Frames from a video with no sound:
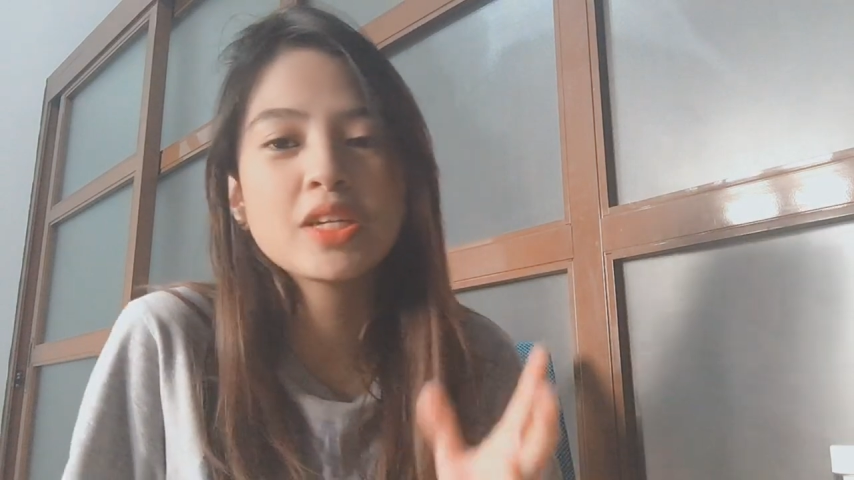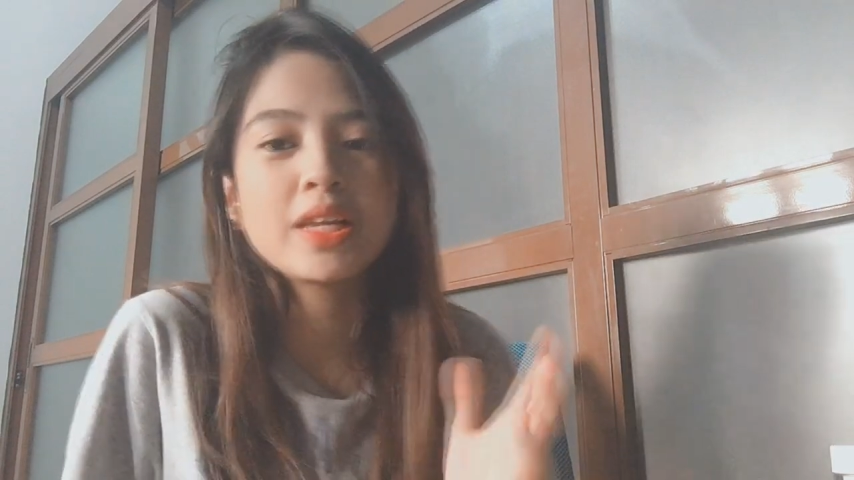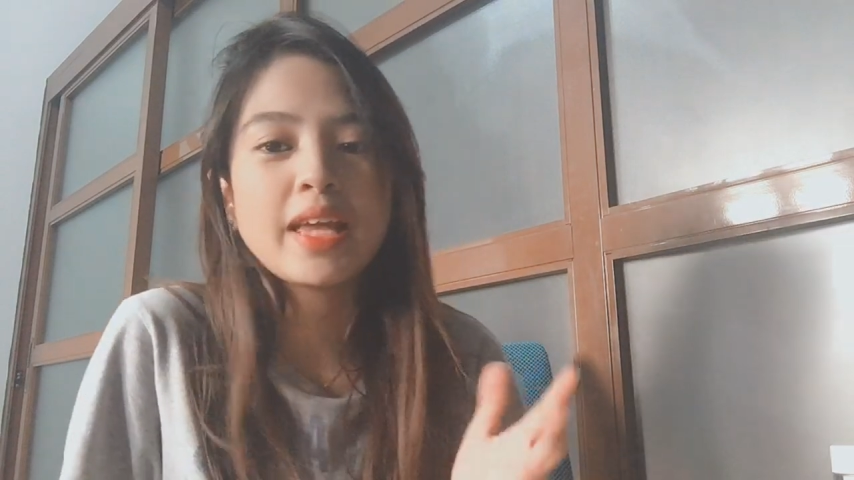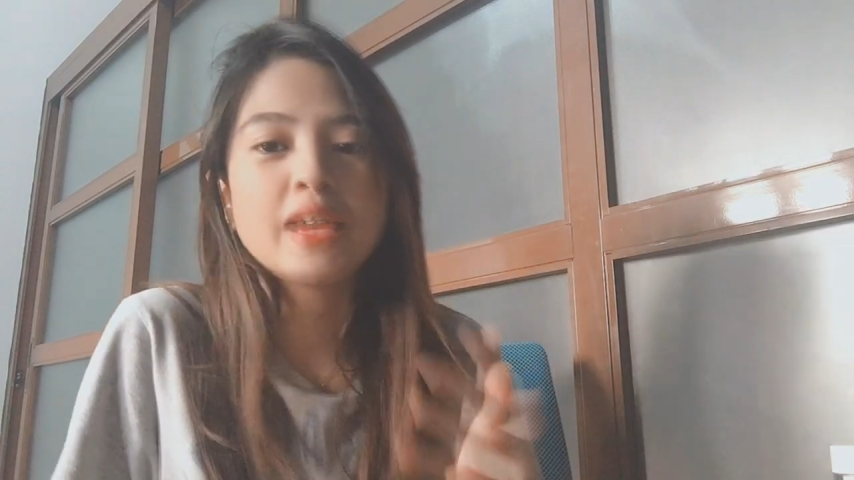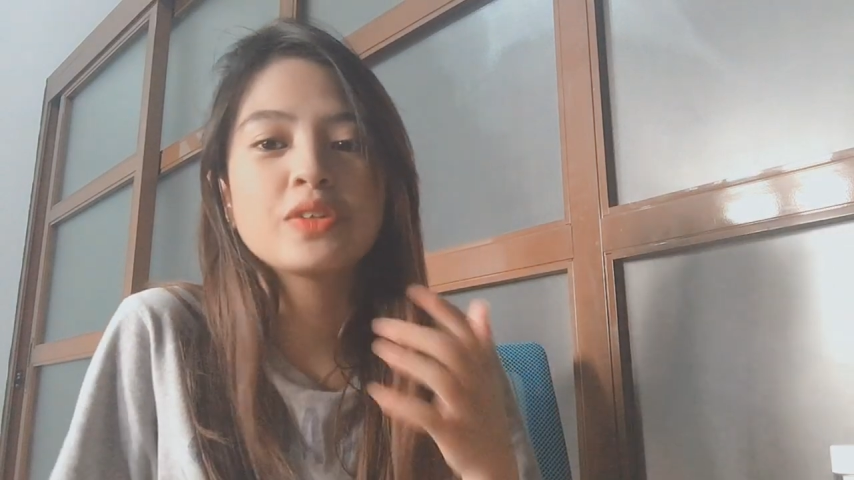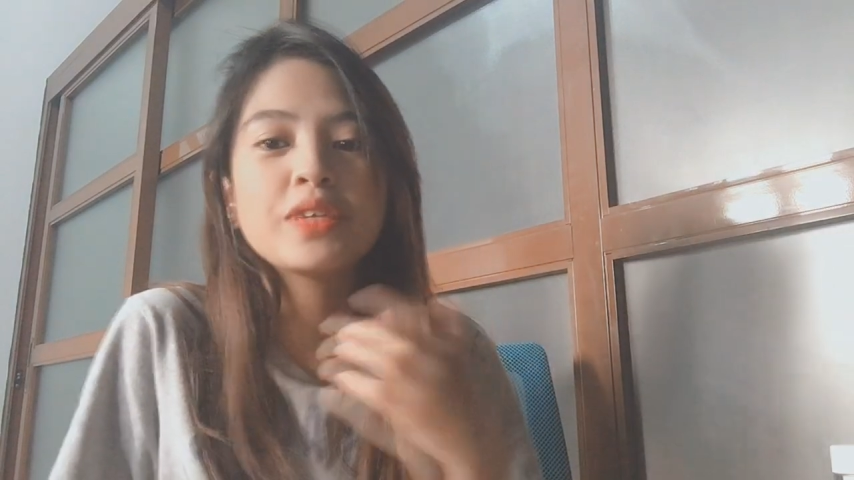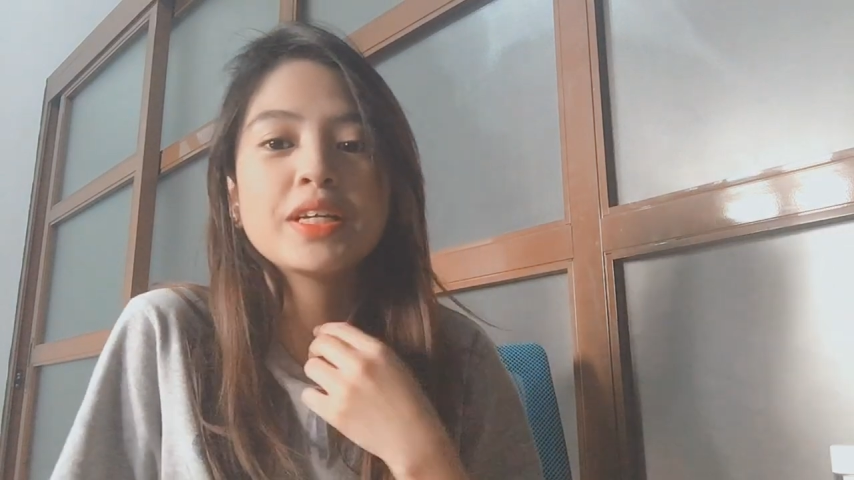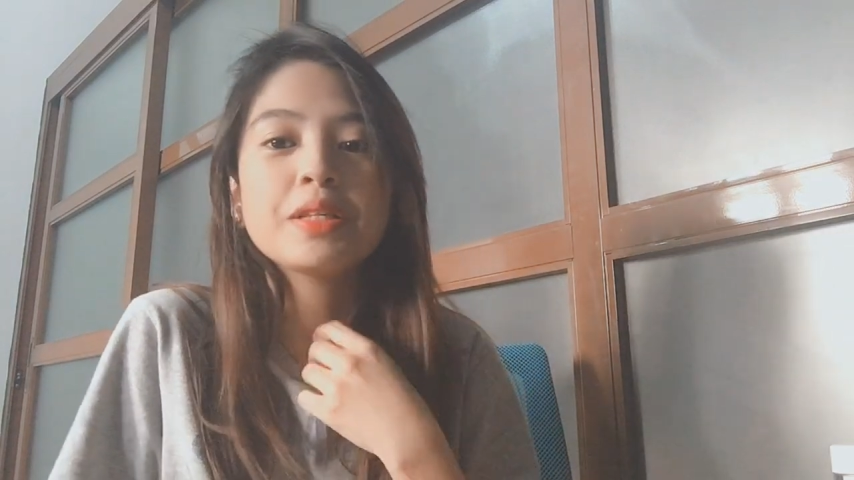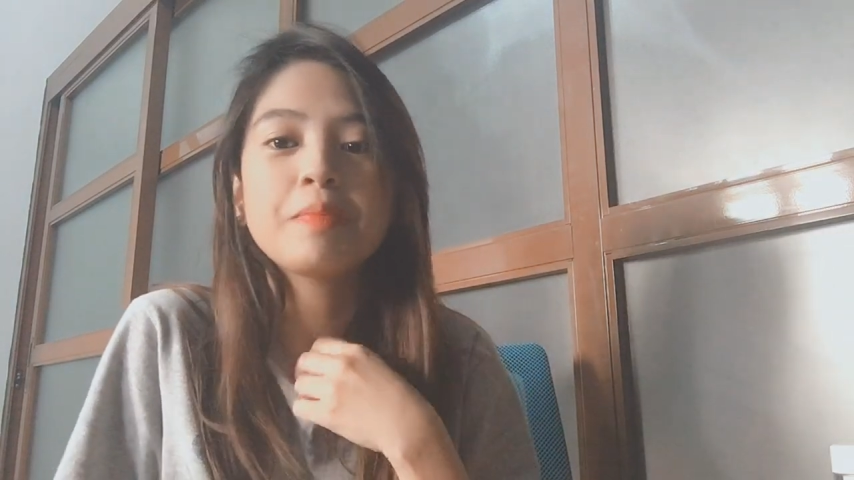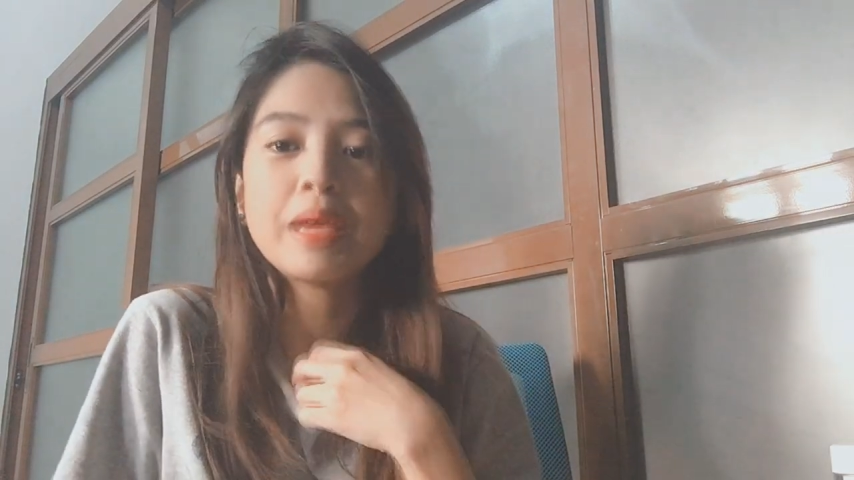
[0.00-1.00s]
are like
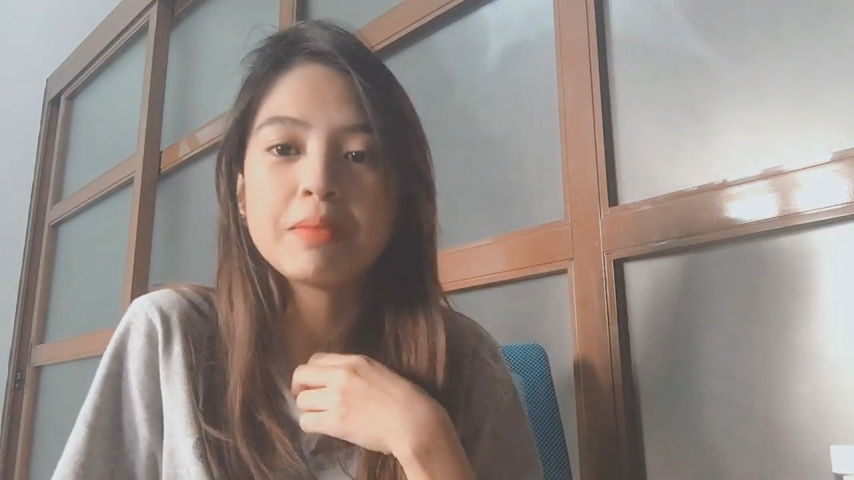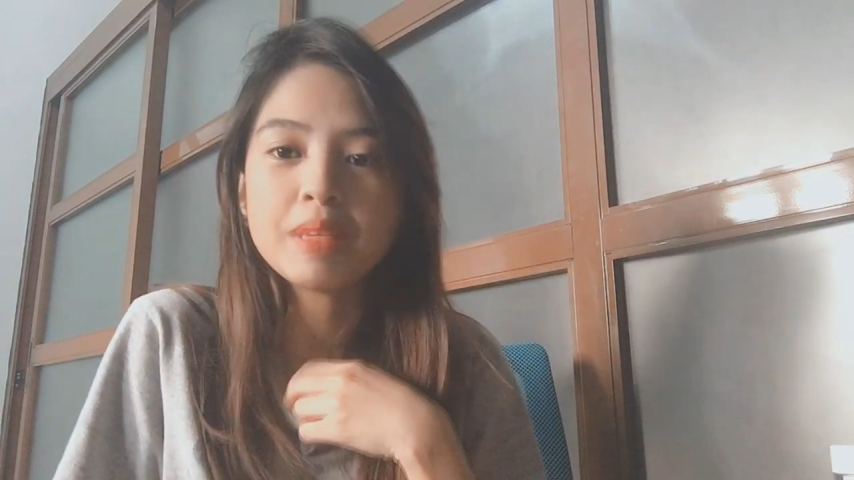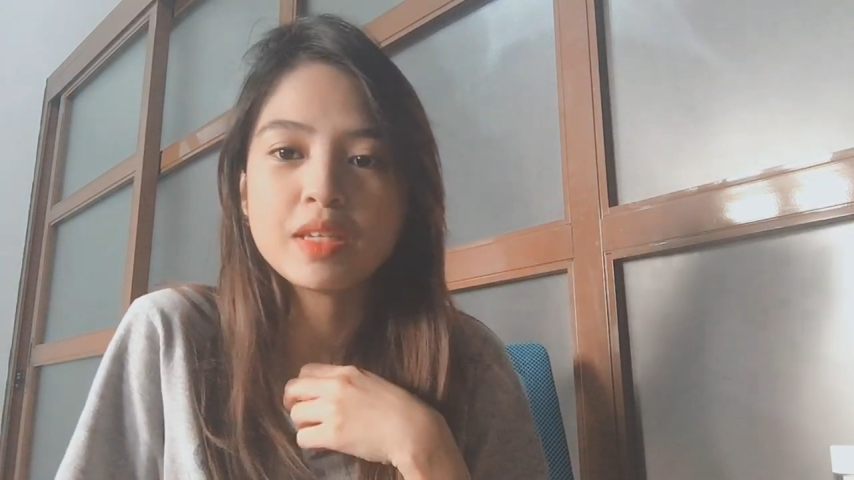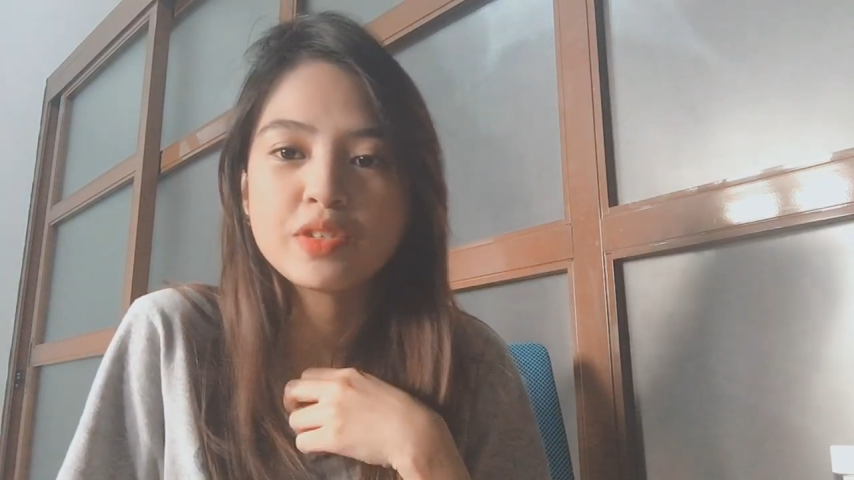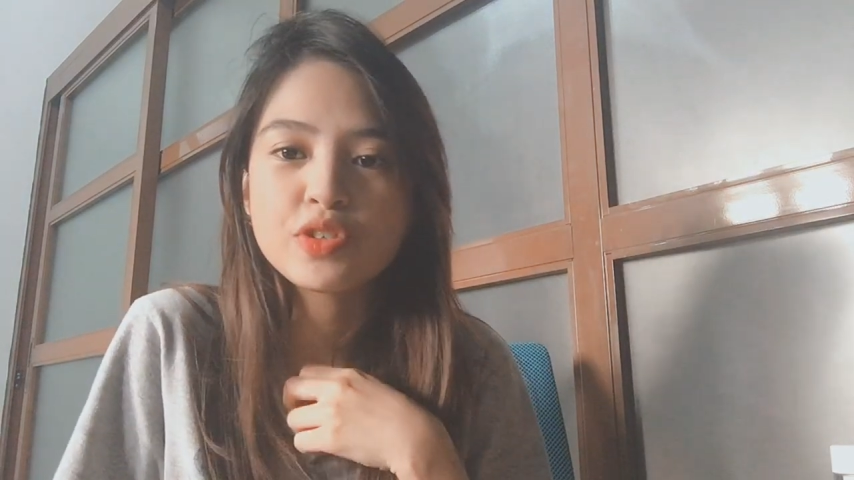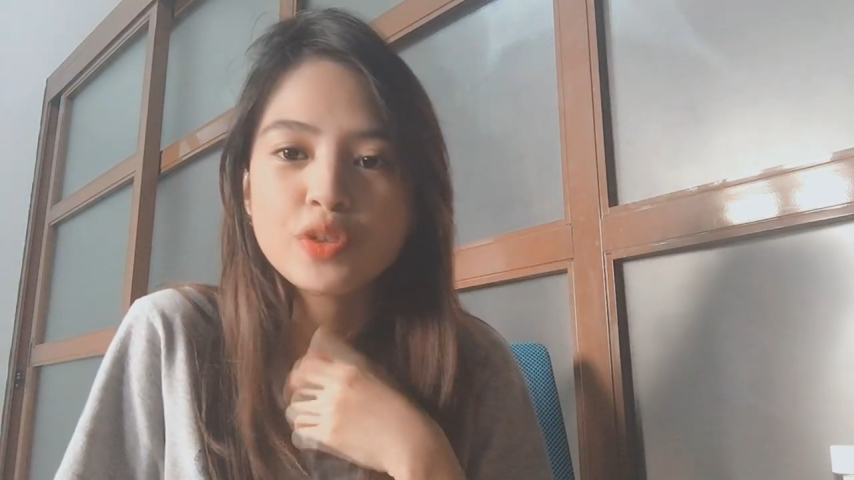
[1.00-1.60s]
real babies,